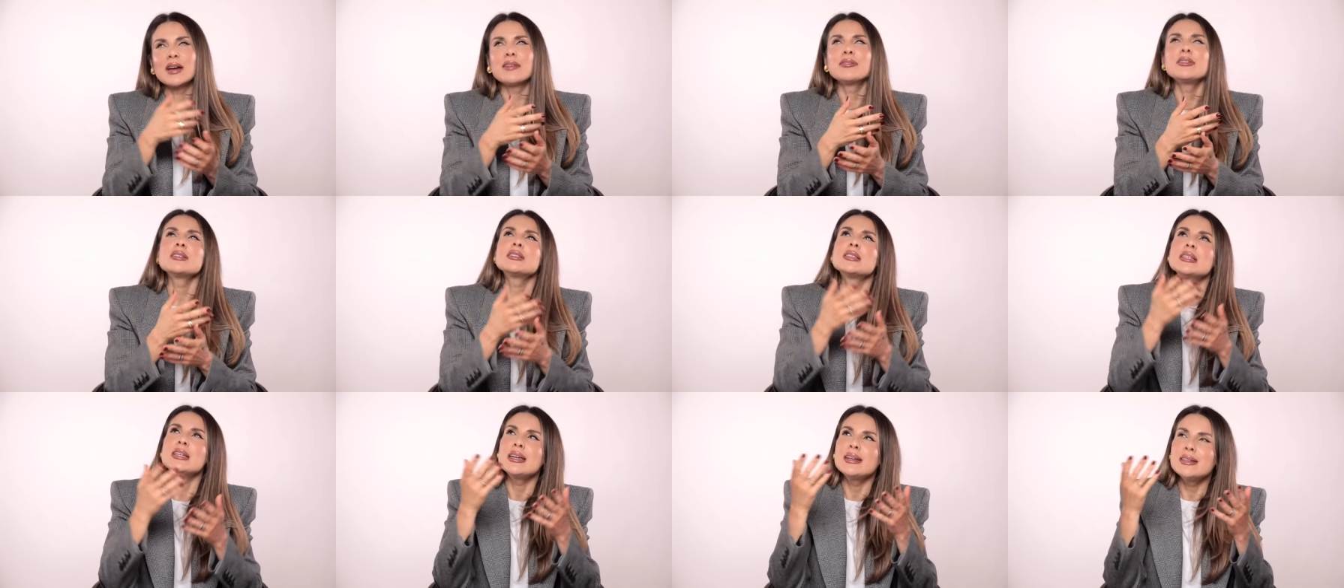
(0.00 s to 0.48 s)

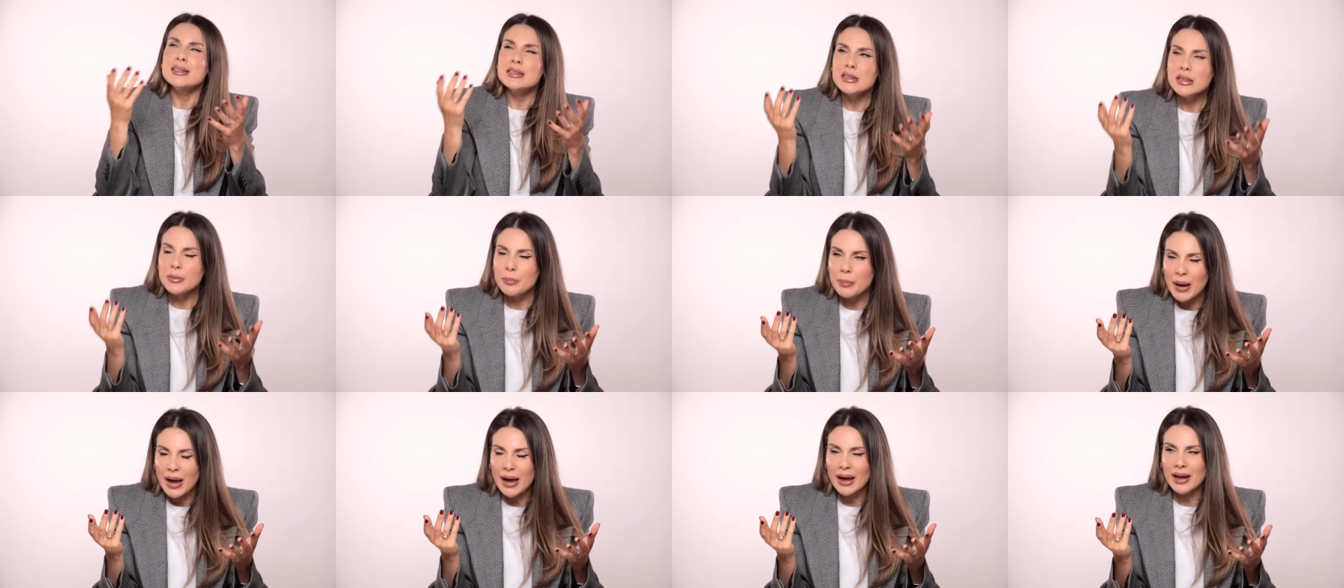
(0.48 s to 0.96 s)
obviously it
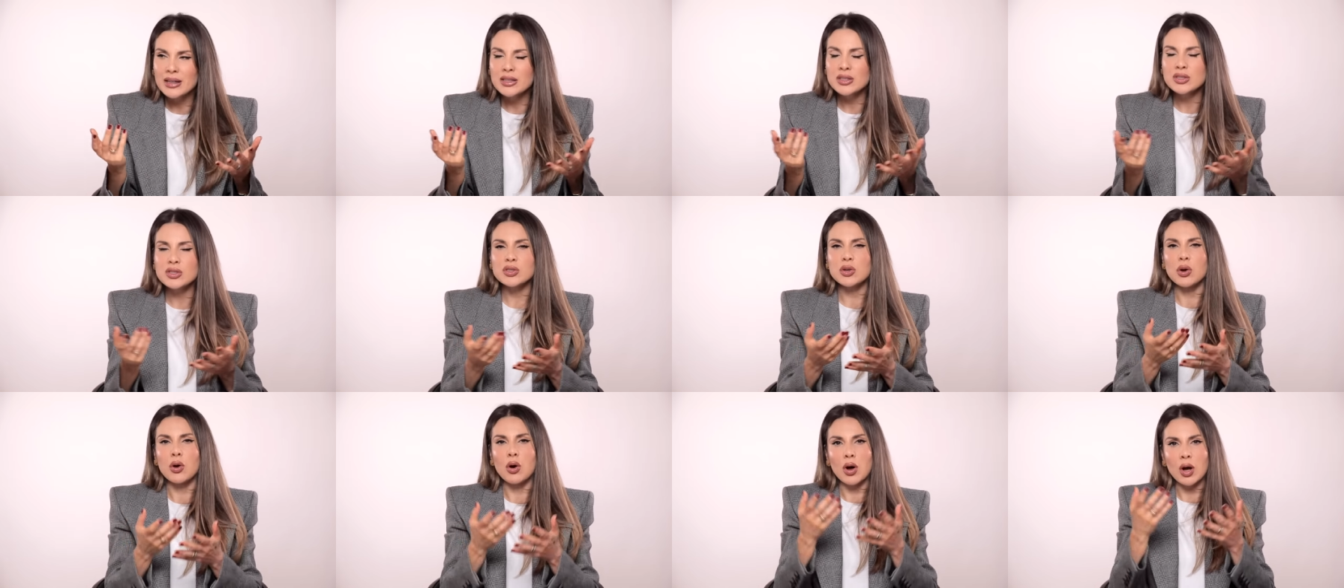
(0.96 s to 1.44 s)

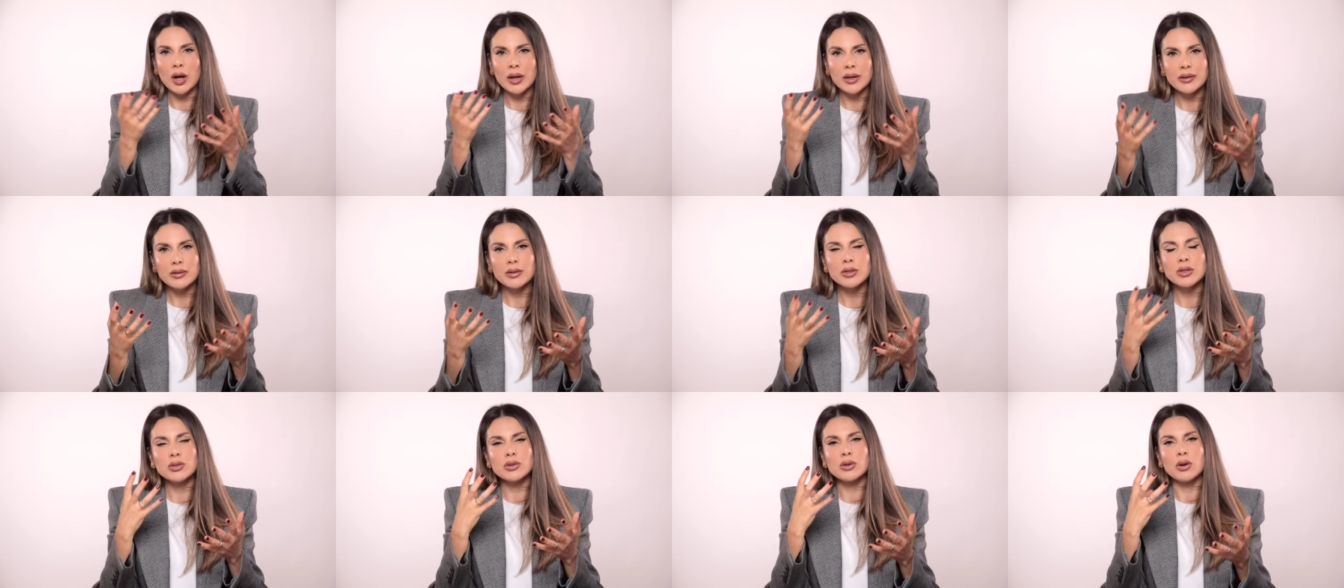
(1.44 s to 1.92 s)
depends on,
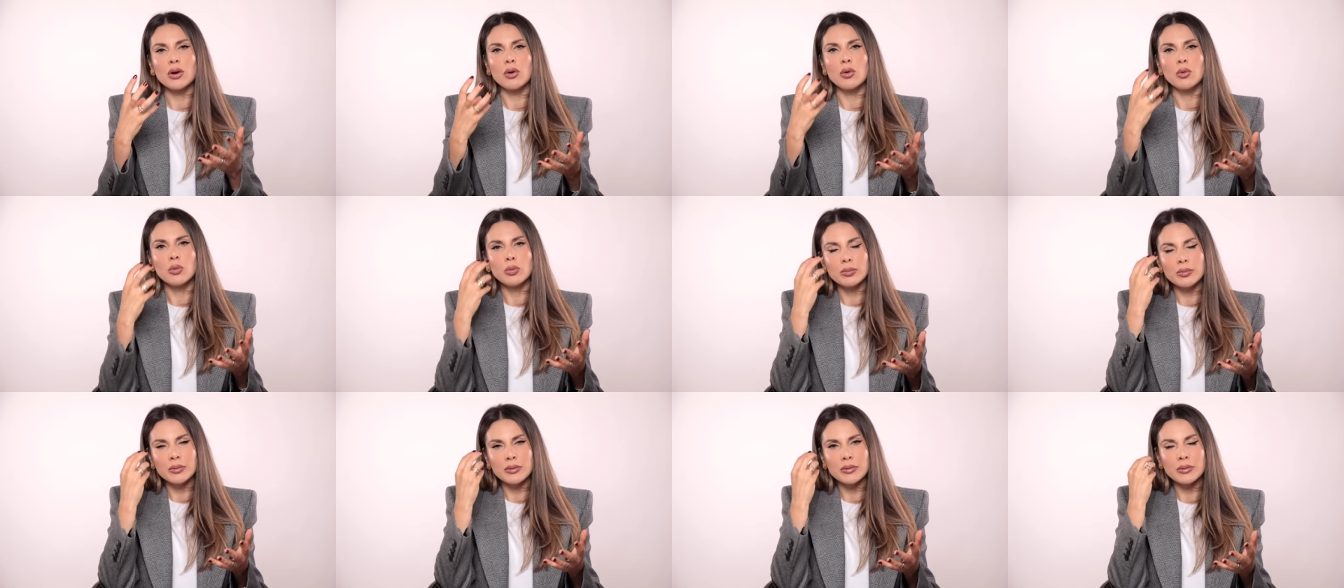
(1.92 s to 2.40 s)
you
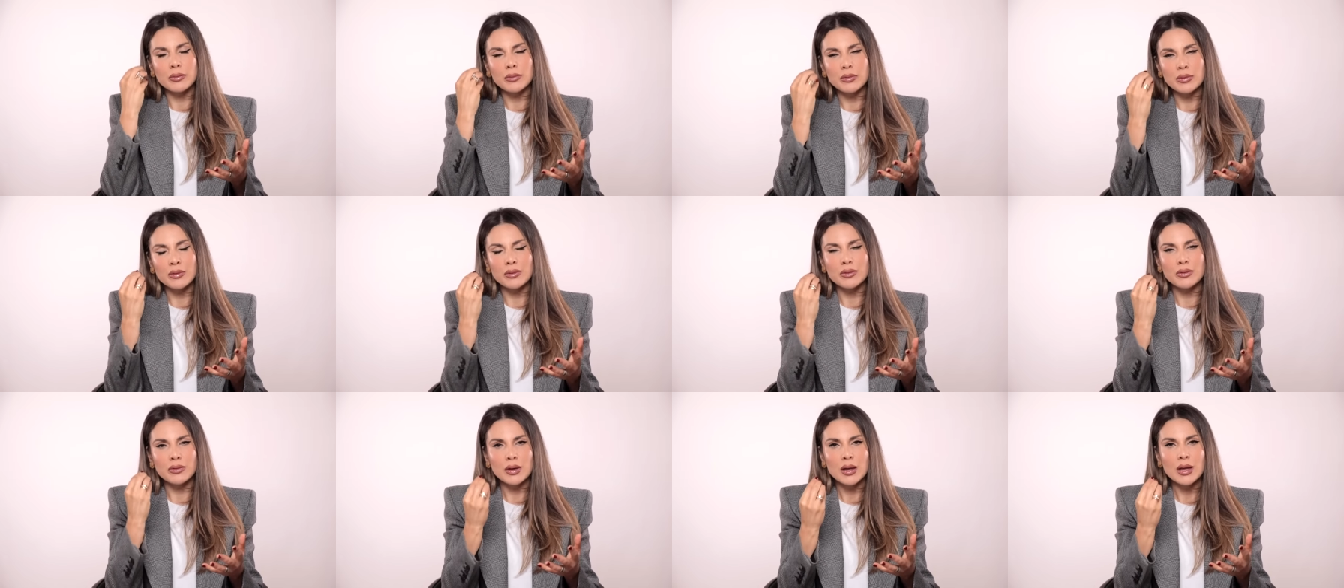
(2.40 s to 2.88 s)
know,
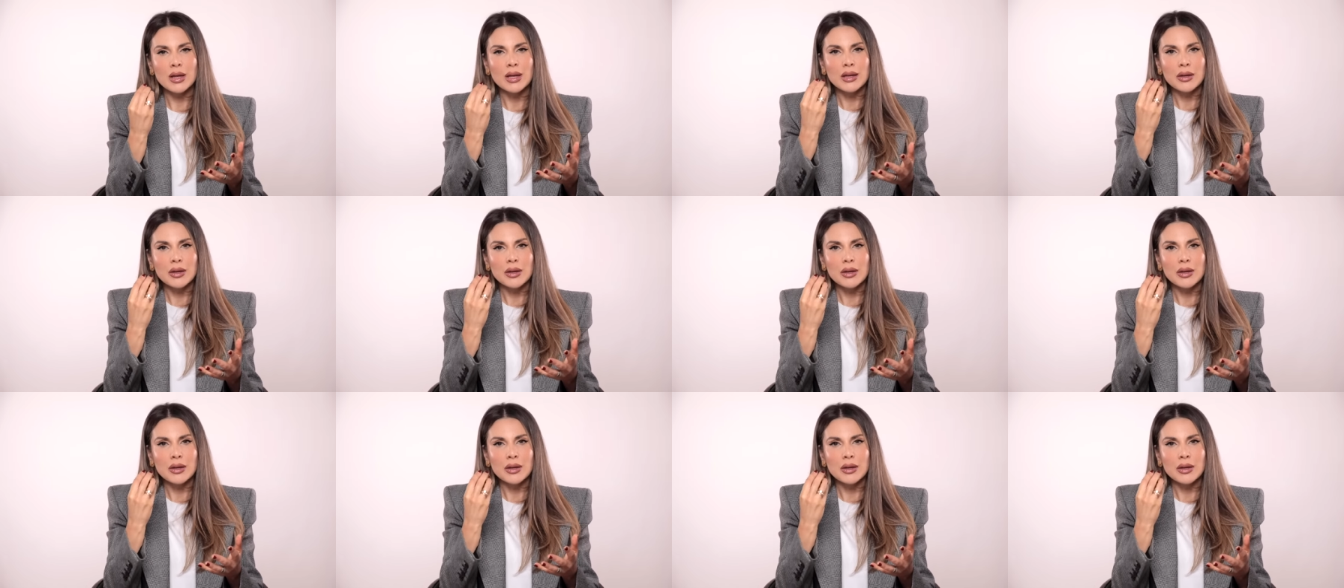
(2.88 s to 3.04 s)
the,